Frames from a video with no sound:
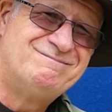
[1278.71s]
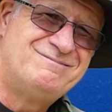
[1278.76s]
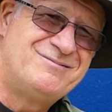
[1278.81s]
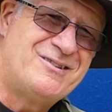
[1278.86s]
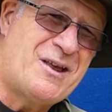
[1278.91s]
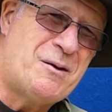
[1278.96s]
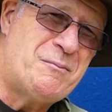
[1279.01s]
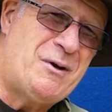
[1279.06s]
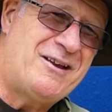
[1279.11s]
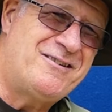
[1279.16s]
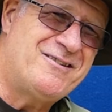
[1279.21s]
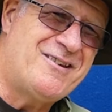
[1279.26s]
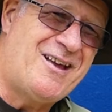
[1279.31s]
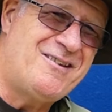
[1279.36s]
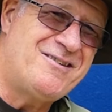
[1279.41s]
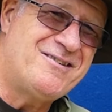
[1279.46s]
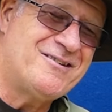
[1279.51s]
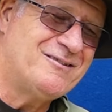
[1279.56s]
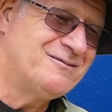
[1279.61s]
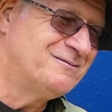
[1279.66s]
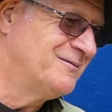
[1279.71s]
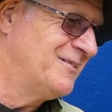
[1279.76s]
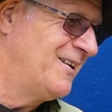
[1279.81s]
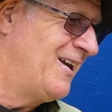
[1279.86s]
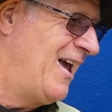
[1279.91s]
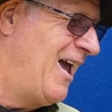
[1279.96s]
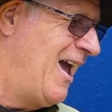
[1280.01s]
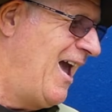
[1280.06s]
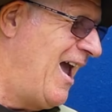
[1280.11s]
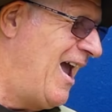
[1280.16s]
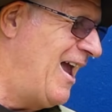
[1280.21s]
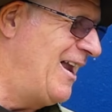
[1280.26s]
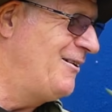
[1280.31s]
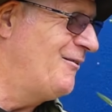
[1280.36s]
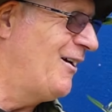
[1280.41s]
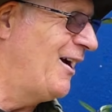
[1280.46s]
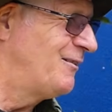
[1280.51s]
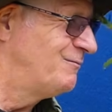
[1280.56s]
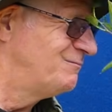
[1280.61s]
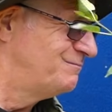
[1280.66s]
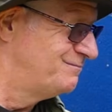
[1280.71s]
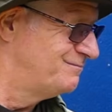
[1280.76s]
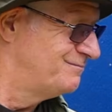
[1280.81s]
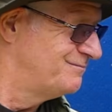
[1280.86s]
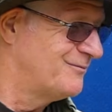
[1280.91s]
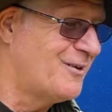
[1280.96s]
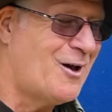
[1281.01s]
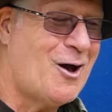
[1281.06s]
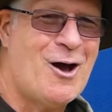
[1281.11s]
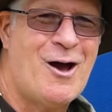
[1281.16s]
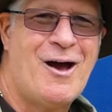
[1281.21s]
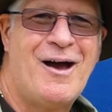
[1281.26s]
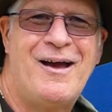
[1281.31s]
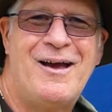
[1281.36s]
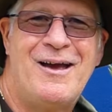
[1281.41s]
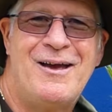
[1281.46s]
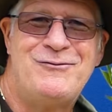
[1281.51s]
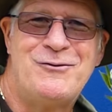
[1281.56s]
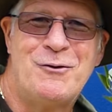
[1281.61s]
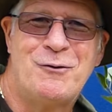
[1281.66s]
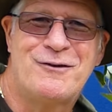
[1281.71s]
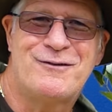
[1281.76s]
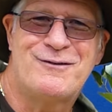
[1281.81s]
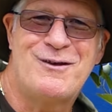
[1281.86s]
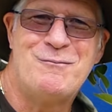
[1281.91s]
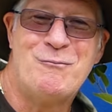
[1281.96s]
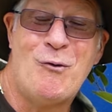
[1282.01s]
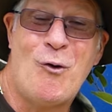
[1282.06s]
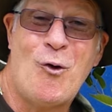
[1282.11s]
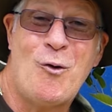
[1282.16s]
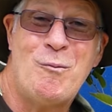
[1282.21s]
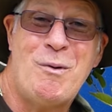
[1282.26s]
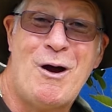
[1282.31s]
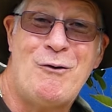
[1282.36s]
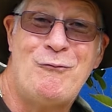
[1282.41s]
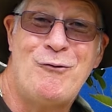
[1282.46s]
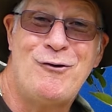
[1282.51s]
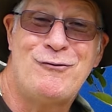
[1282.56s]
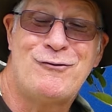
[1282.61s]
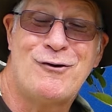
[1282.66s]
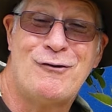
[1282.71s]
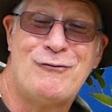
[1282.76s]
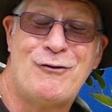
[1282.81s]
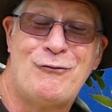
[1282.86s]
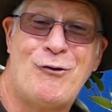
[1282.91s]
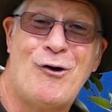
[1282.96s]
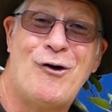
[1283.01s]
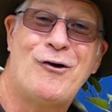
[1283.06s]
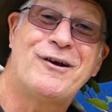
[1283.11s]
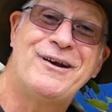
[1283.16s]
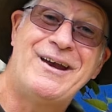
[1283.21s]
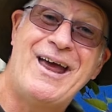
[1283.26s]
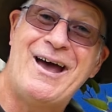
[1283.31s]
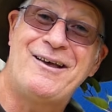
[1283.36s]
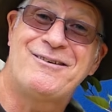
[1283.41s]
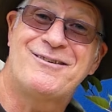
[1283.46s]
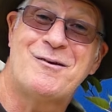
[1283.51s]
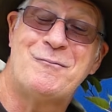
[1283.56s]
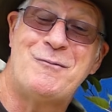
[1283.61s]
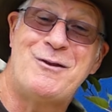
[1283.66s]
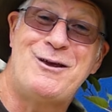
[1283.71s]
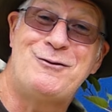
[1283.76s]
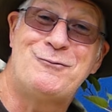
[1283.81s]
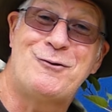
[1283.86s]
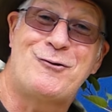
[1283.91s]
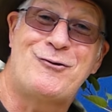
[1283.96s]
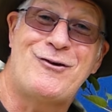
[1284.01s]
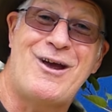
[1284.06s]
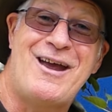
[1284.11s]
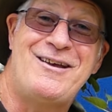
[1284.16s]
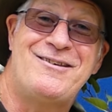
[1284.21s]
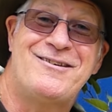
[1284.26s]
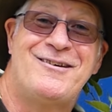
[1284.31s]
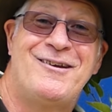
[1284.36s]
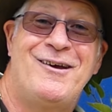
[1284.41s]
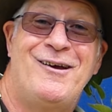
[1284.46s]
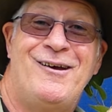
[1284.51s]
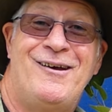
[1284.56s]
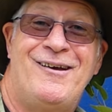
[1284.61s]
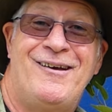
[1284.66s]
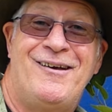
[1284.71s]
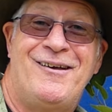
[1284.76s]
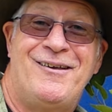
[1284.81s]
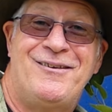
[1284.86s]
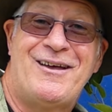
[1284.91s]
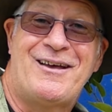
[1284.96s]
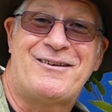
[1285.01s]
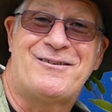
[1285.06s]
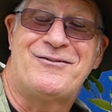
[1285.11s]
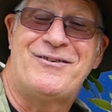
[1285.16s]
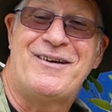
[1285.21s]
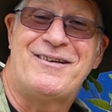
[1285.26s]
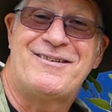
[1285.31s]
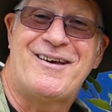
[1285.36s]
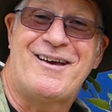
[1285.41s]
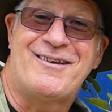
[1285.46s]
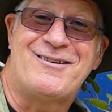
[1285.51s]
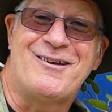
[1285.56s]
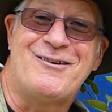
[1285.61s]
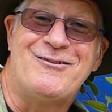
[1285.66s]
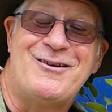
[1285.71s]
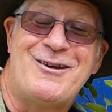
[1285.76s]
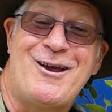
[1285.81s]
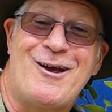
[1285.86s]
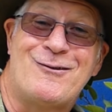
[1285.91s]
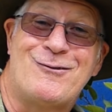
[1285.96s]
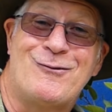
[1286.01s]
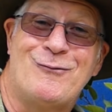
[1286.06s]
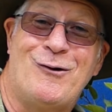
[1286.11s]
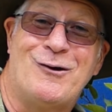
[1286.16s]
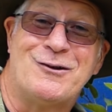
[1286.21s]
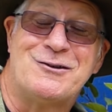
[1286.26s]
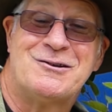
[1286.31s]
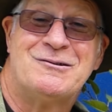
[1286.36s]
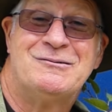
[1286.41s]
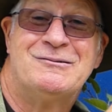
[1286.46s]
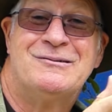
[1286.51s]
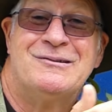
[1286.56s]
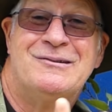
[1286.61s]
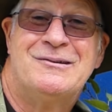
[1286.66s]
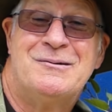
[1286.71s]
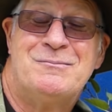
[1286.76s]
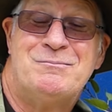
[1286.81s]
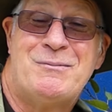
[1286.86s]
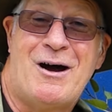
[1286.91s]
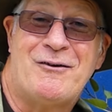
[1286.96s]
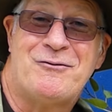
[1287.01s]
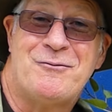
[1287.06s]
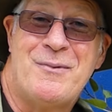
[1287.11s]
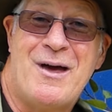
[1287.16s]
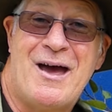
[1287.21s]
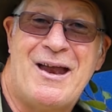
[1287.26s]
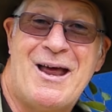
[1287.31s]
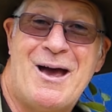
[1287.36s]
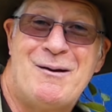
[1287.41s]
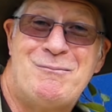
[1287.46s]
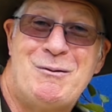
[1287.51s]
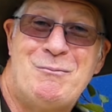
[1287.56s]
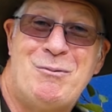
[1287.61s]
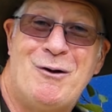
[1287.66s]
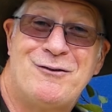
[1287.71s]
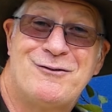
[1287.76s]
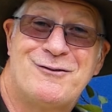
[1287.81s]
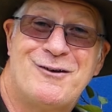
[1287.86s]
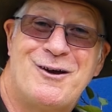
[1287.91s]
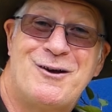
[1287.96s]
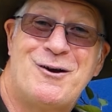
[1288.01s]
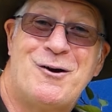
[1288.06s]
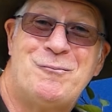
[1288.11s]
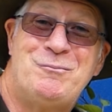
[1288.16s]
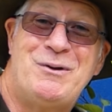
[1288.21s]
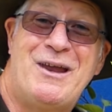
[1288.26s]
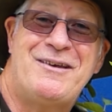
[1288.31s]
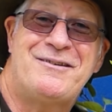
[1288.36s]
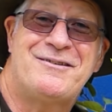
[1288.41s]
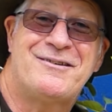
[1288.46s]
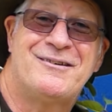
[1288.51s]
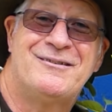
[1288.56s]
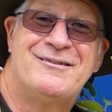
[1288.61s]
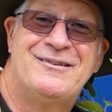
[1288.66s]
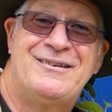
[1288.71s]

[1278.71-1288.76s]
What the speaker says: Does that make sense? Anyway, if you want to see more about root over rock and how some of these were created, that's a fantastic video to watch. Apart from that, happy bonsai and God bless.